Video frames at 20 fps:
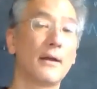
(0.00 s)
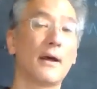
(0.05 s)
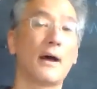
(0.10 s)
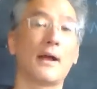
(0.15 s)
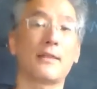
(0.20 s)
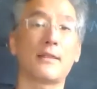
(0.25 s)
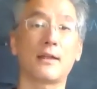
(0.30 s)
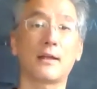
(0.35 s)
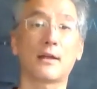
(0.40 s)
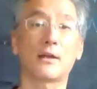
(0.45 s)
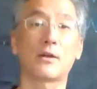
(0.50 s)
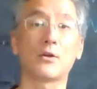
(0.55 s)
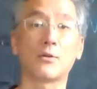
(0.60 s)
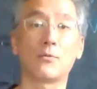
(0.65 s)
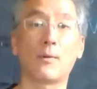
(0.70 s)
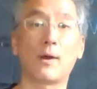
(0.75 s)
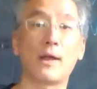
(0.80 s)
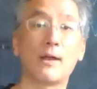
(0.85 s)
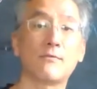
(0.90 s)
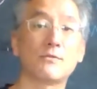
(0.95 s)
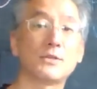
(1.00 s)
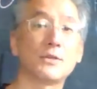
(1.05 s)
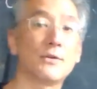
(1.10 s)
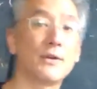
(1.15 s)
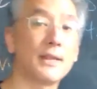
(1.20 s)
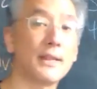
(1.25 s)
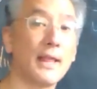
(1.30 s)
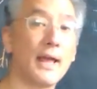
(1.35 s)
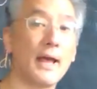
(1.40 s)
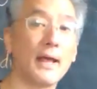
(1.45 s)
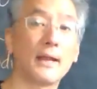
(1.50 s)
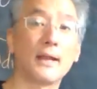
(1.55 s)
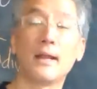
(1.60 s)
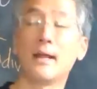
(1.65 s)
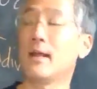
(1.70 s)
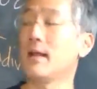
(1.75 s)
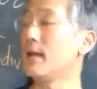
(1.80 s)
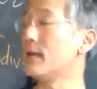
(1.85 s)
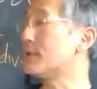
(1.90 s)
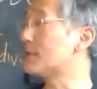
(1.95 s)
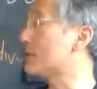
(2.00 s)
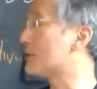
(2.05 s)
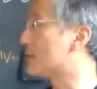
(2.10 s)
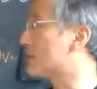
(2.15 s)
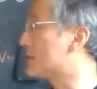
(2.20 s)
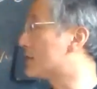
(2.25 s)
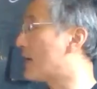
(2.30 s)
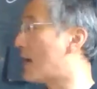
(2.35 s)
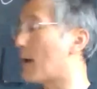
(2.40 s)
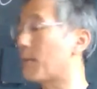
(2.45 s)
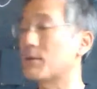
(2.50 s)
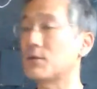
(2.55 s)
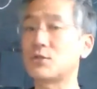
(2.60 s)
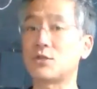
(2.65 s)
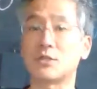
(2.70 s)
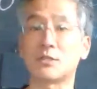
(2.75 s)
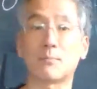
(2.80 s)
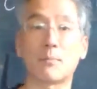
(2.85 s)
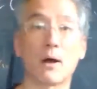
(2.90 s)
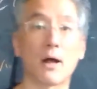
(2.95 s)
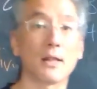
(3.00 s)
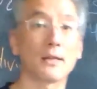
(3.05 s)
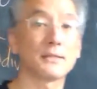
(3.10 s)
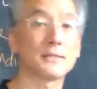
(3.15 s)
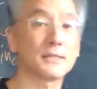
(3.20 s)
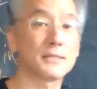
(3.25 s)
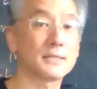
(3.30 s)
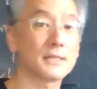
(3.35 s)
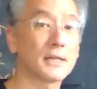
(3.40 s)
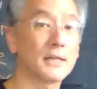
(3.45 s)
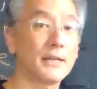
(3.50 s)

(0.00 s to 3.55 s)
I think, a good way of doing that is to establish these policies